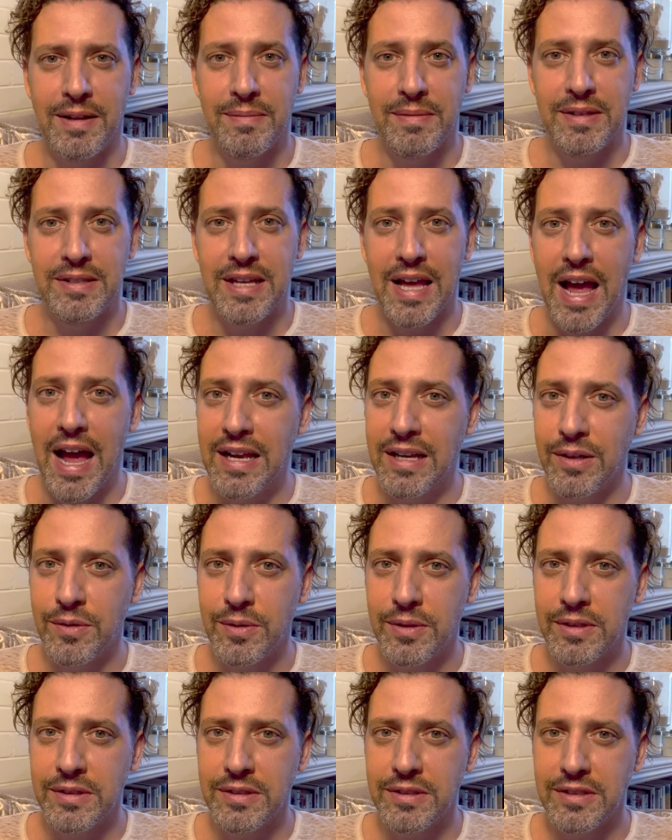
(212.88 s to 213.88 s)
is
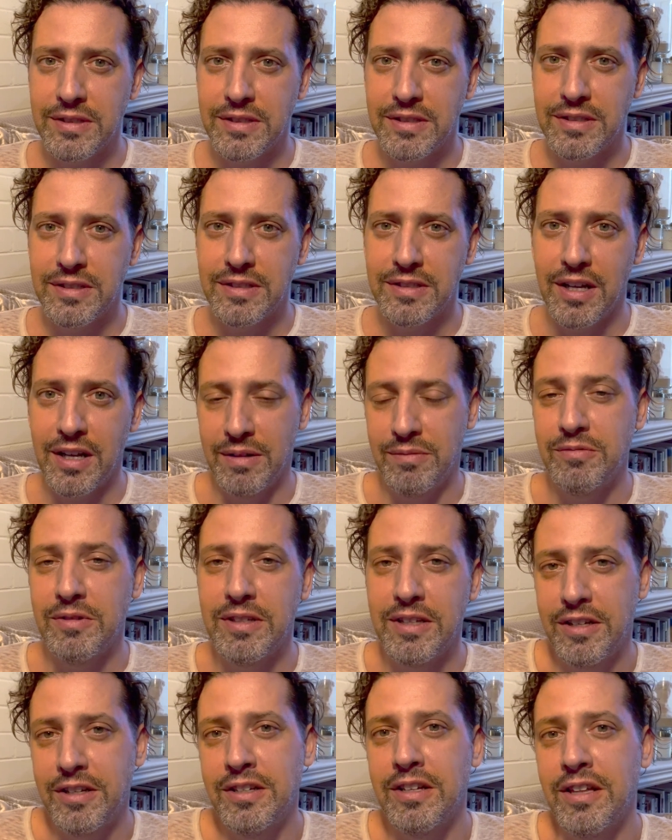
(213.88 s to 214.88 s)
eloquent, I'm
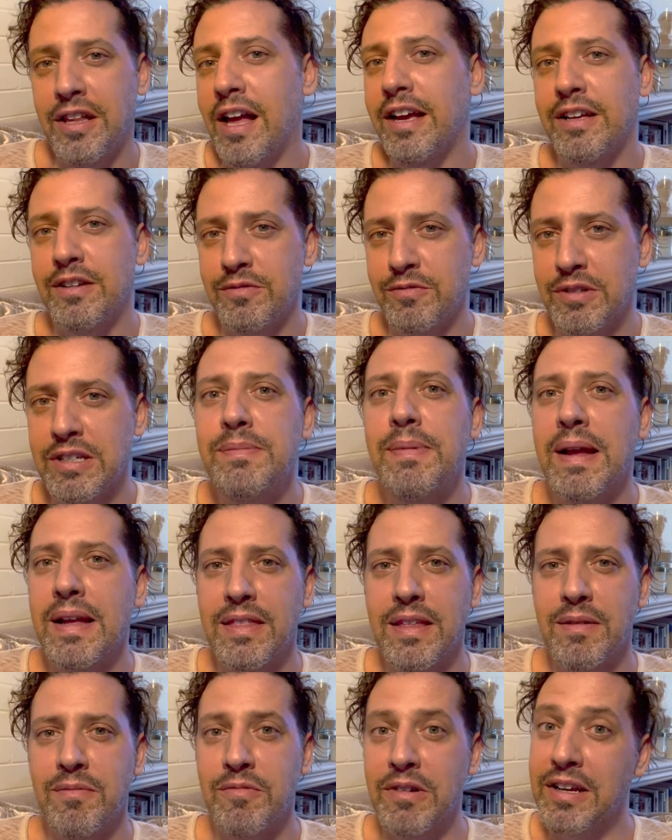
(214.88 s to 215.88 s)
really going to like and respect
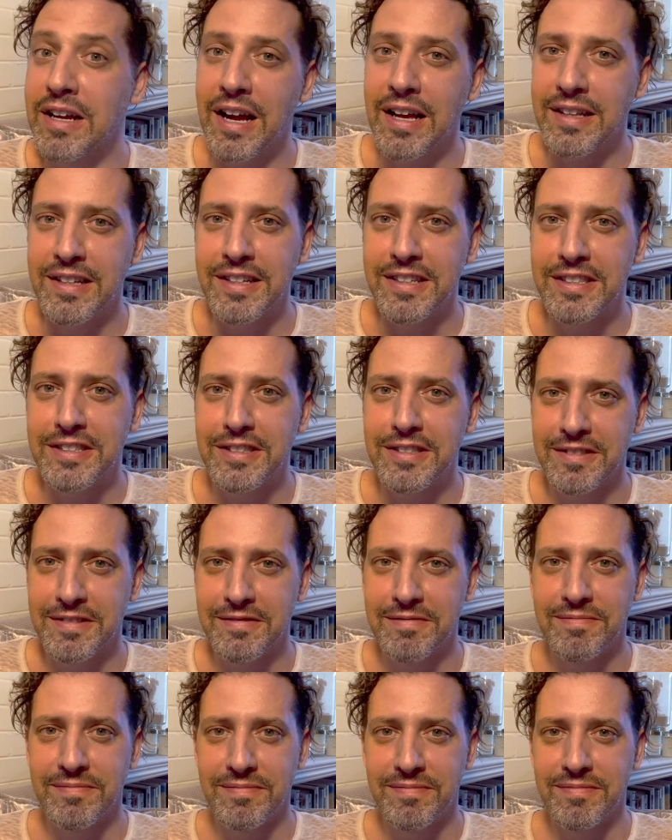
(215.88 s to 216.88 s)
them regardless.
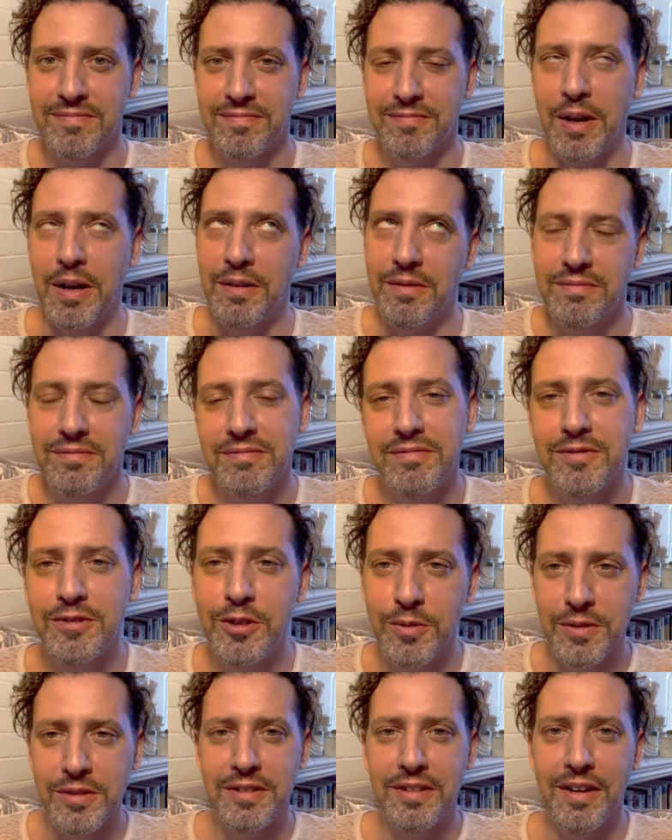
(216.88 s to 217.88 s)
Well,
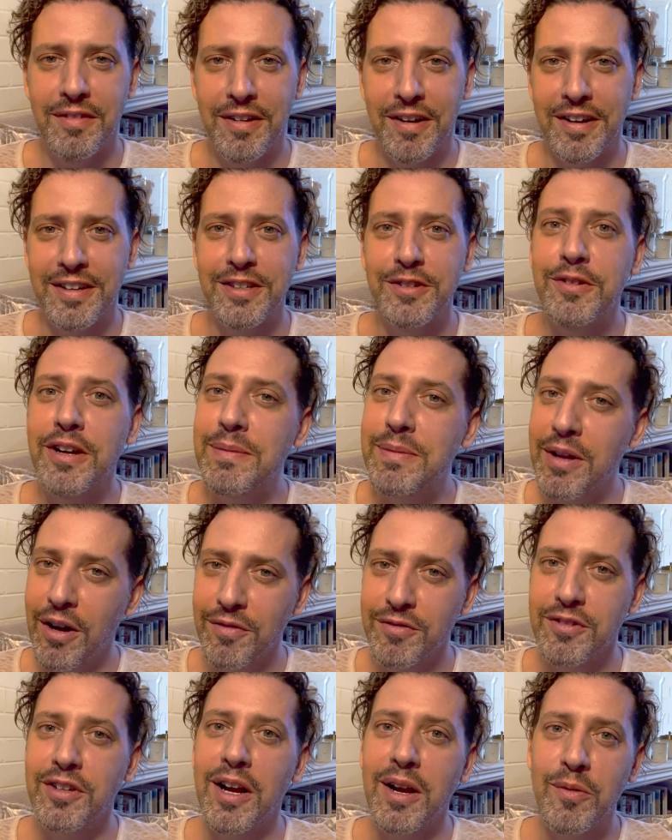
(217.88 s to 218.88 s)
to a varying degree, but
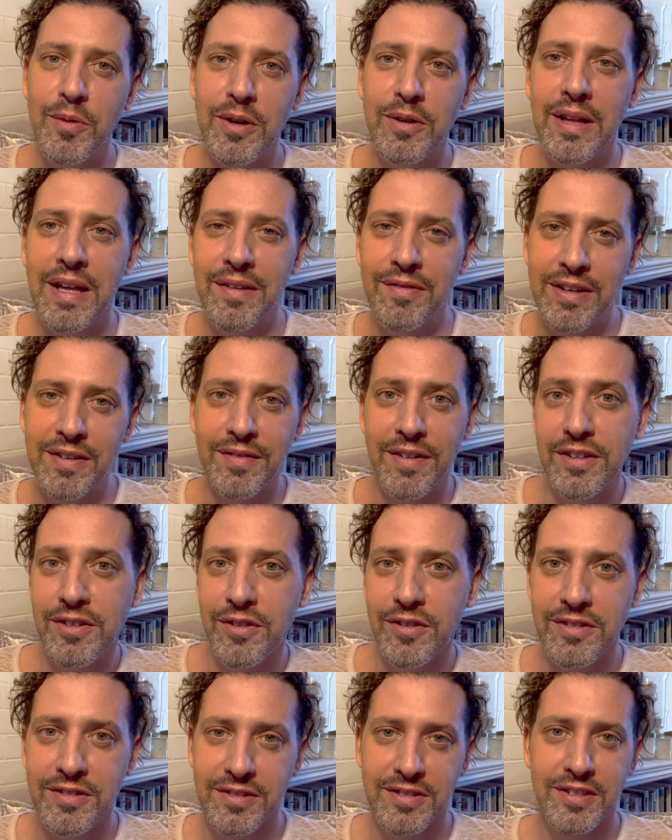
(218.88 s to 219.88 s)
often I will, even if
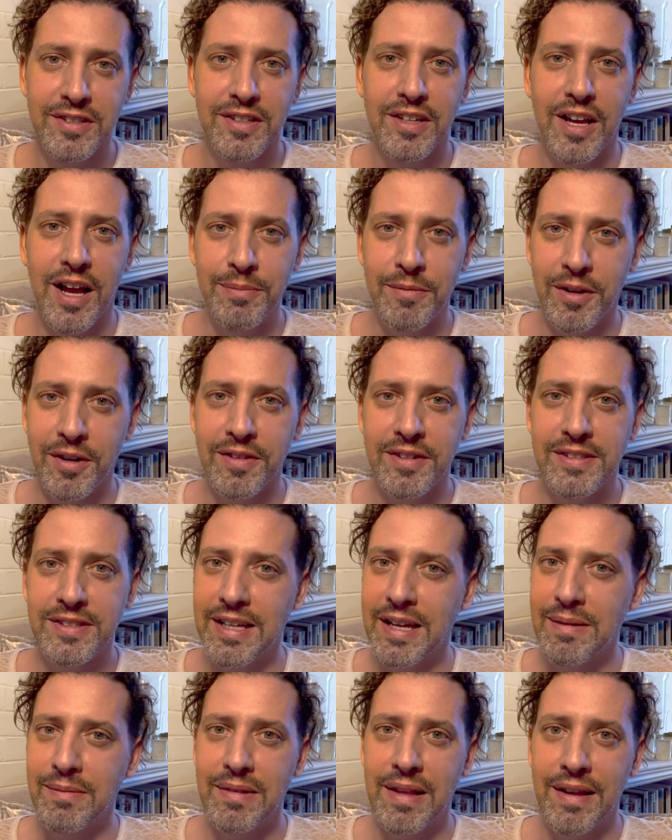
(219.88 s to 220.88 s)
I'm not on the
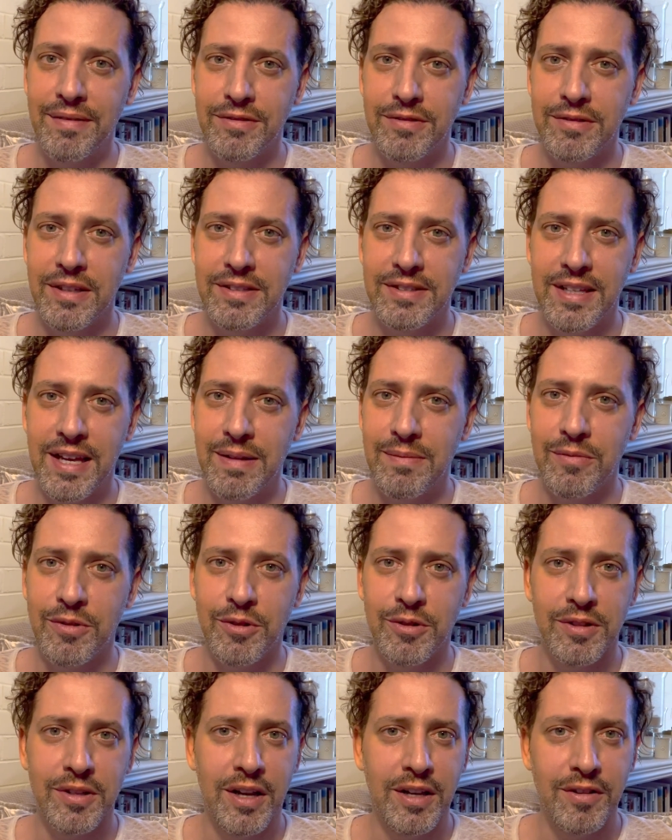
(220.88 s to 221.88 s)
same level as them,
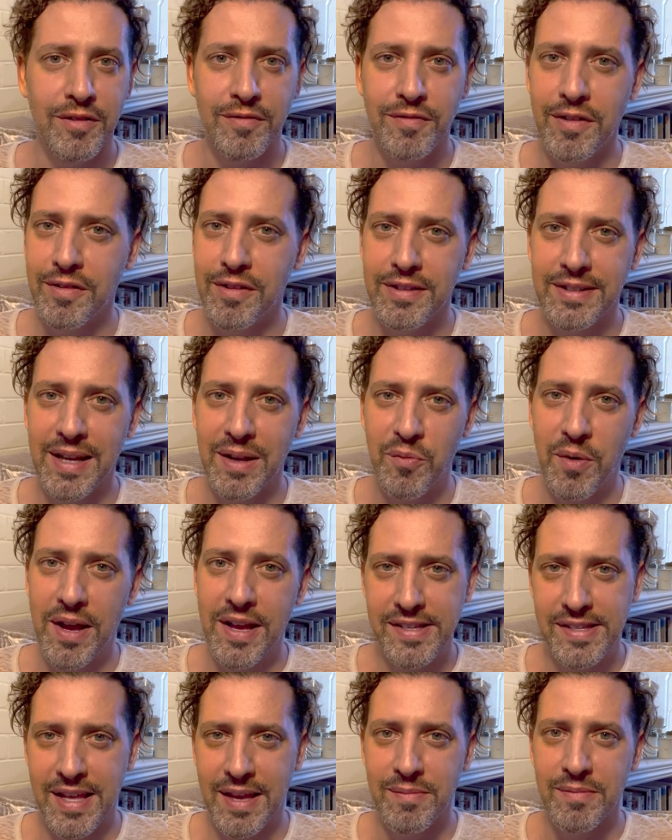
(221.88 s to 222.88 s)
or I don't feel the same way
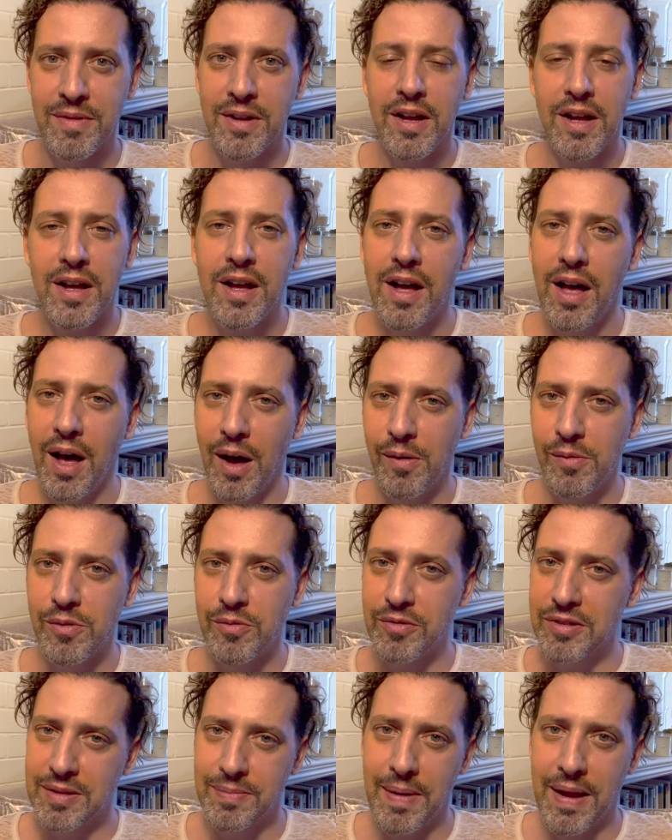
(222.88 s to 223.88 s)
as them. I will
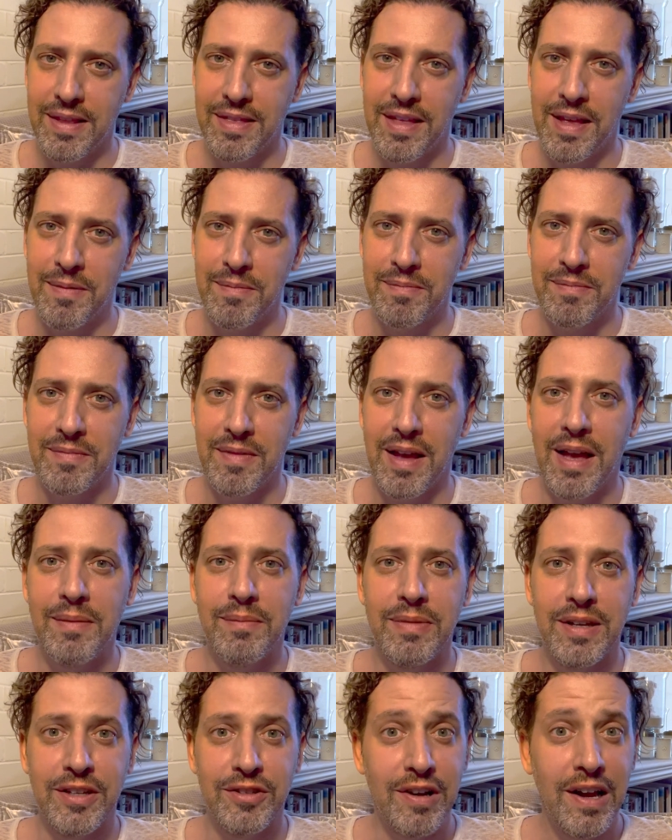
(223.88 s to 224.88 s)
respect them and
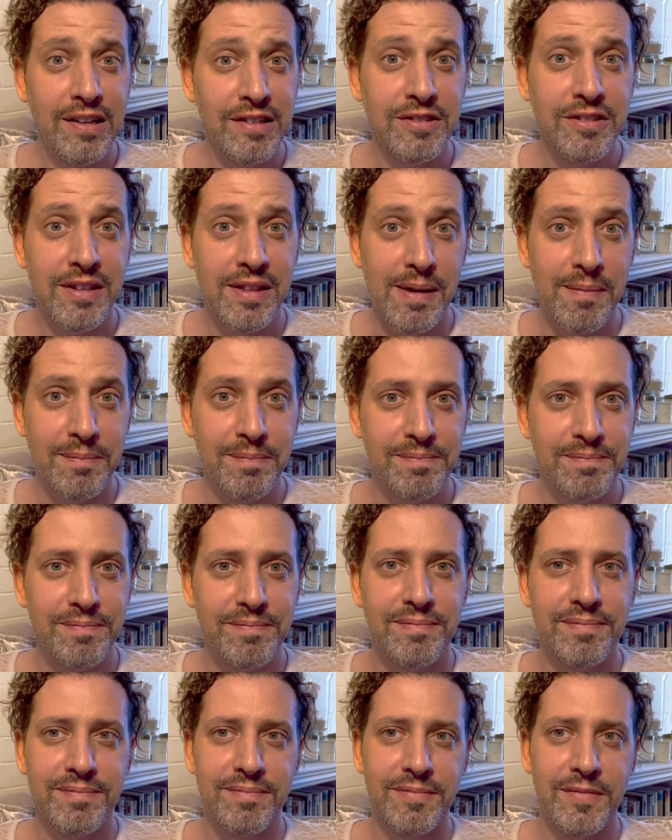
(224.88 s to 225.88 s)
be attracted to them
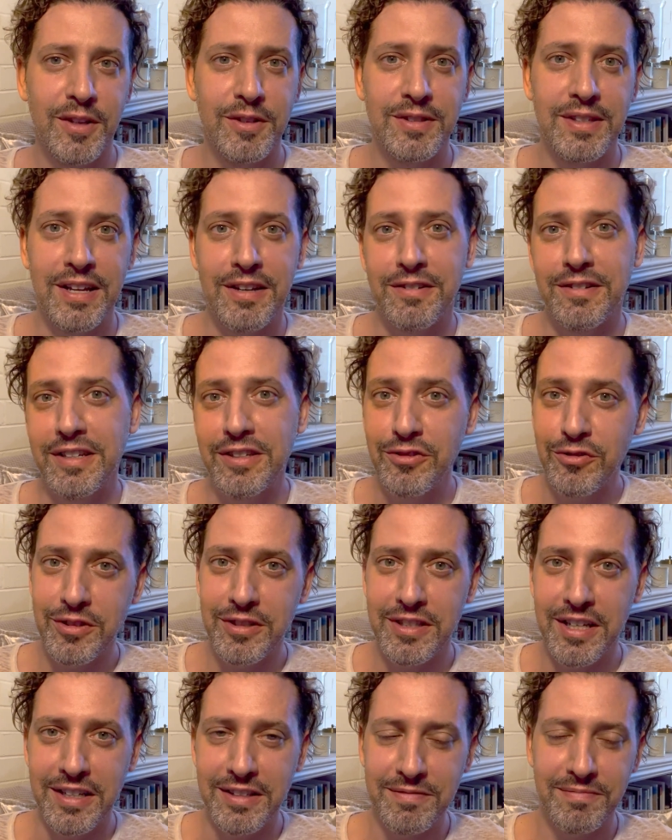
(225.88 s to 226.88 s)
because they're
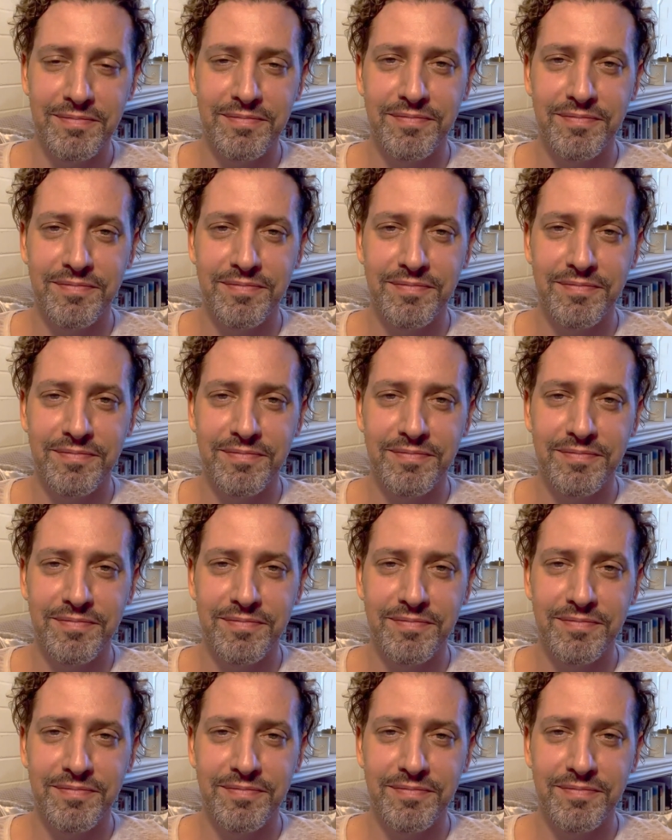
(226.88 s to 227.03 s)
interesting.